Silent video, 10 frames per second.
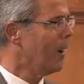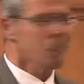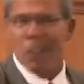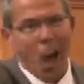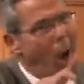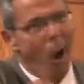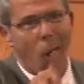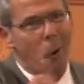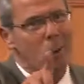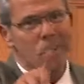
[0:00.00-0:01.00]

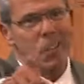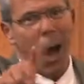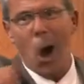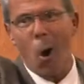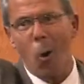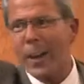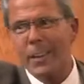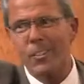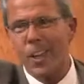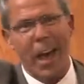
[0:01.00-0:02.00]
No, no, he
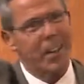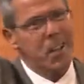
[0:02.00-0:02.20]
said,